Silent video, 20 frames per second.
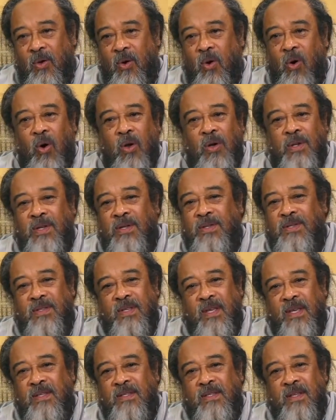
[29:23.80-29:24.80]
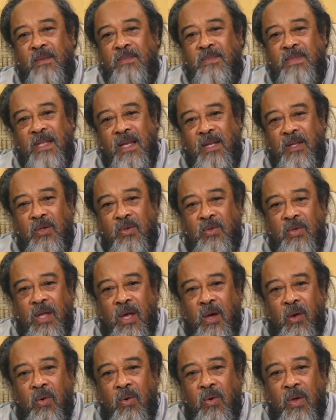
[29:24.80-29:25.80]
All these things I'm telling you
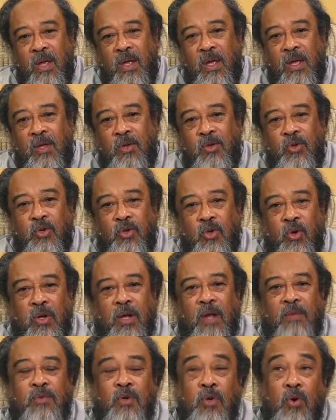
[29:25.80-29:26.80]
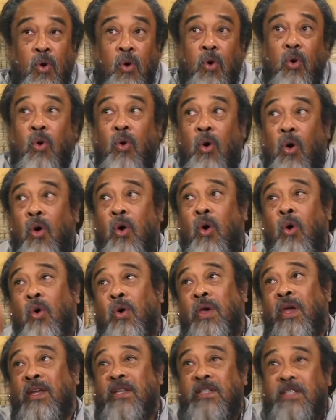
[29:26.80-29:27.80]
now, you don't have to go,
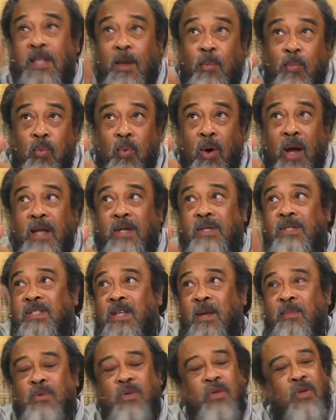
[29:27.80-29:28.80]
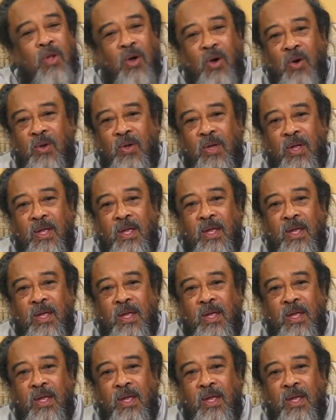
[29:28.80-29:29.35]
okay, step one, step... No.